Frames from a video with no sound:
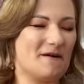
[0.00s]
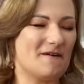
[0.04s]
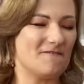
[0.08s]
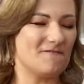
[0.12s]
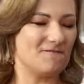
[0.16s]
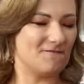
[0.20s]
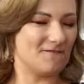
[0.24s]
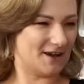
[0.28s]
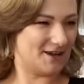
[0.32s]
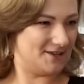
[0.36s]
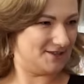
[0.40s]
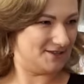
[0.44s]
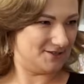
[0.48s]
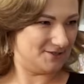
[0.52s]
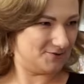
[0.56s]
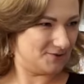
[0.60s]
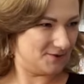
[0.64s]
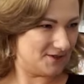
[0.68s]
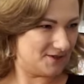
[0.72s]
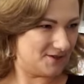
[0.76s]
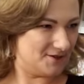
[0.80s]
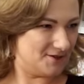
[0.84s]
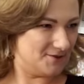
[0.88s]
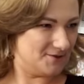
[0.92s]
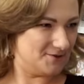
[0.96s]
fighting
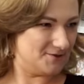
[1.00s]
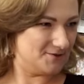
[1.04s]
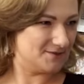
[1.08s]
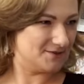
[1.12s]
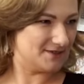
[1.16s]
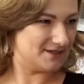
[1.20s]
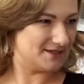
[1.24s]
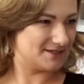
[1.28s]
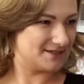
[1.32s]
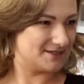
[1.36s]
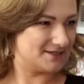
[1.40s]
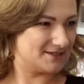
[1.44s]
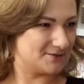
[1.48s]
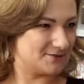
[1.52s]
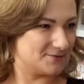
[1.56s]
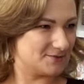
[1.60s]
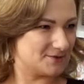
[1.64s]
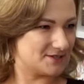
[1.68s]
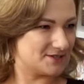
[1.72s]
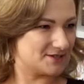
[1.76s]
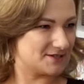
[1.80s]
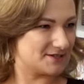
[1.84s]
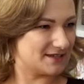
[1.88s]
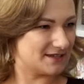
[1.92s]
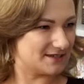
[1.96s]
with you that
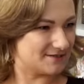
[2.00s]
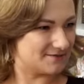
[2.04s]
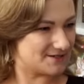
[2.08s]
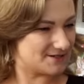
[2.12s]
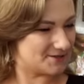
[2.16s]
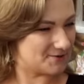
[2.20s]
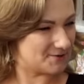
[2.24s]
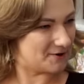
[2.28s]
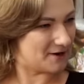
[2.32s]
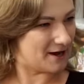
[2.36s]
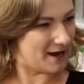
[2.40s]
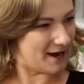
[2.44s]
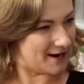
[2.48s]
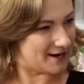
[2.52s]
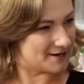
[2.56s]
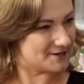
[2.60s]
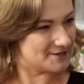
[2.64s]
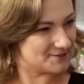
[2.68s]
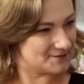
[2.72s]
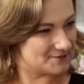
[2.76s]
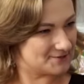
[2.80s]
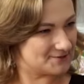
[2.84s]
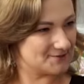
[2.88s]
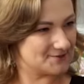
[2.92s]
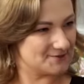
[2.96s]
was so hard
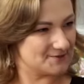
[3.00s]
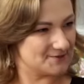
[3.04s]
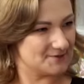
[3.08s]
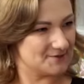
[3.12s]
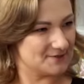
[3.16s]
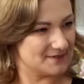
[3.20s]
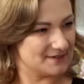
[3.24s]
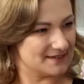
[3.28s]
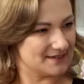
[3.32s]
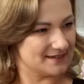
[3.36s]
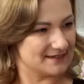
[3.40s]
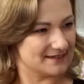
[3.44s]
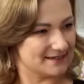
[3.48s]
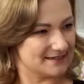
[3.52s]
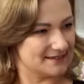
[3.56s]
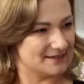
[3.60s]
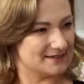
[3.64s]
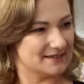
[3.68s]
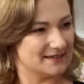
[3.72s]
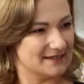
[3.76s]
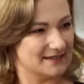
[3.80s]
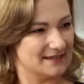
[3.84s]
to...